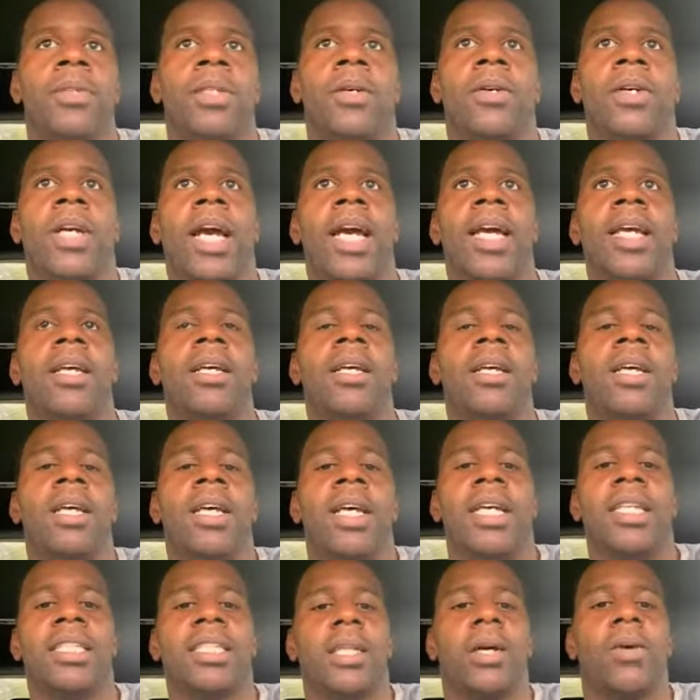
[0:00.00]
Okay.
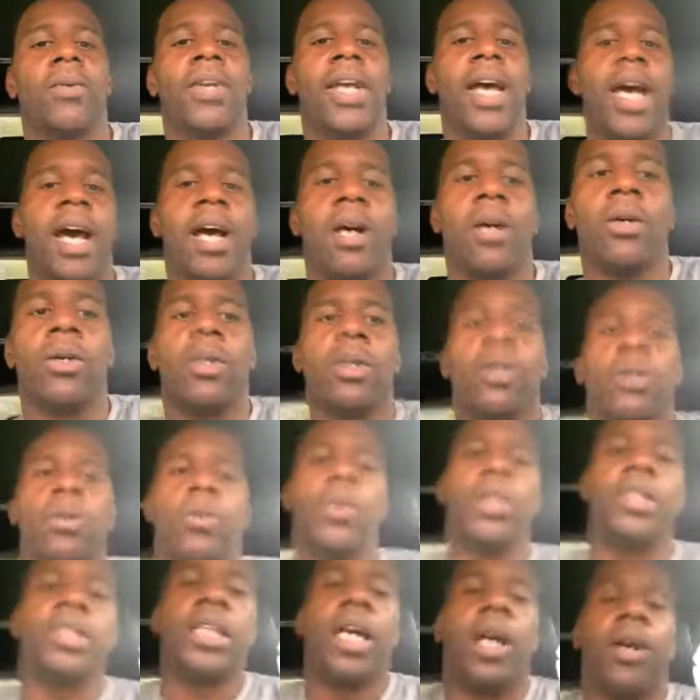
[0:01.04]
And so now
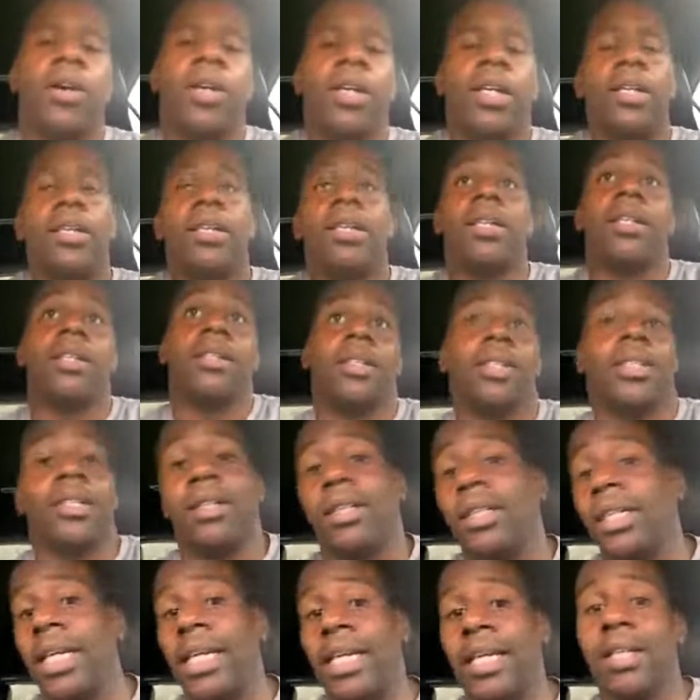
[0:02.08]
we talking
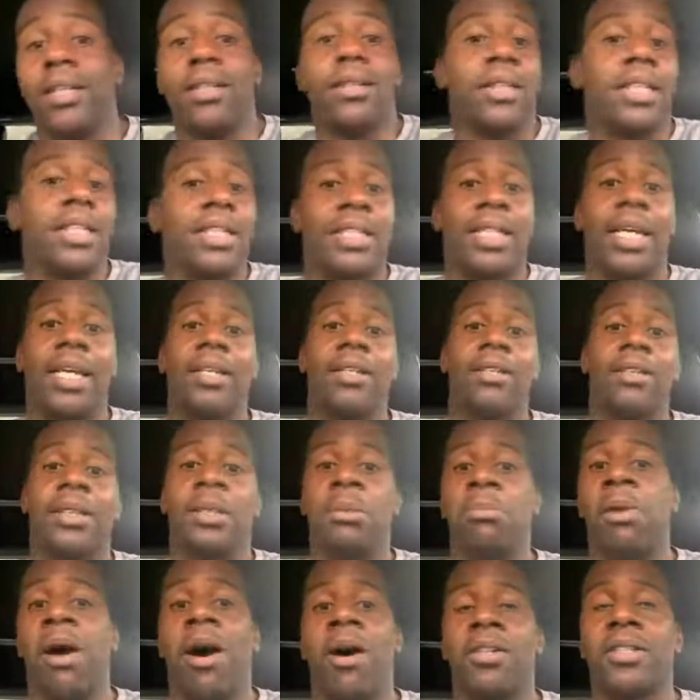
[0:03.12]
again, let's say the
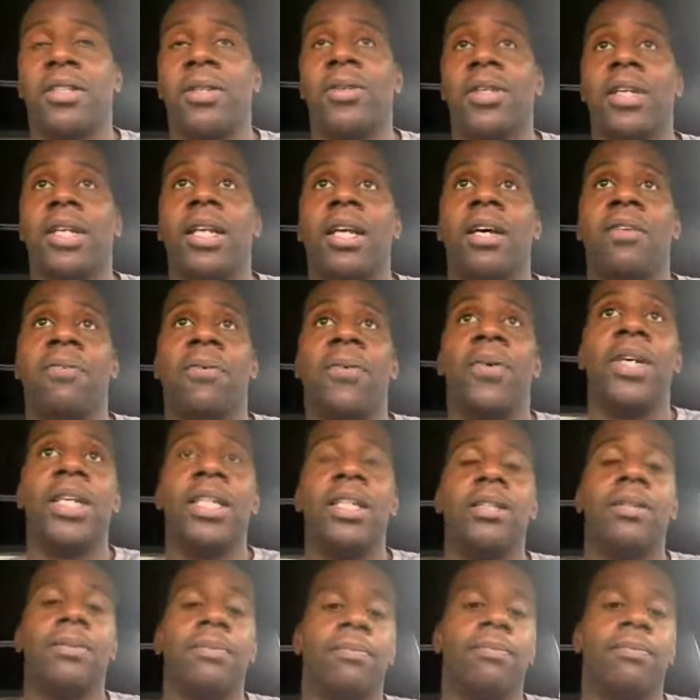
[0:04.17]
ball's on the left wing.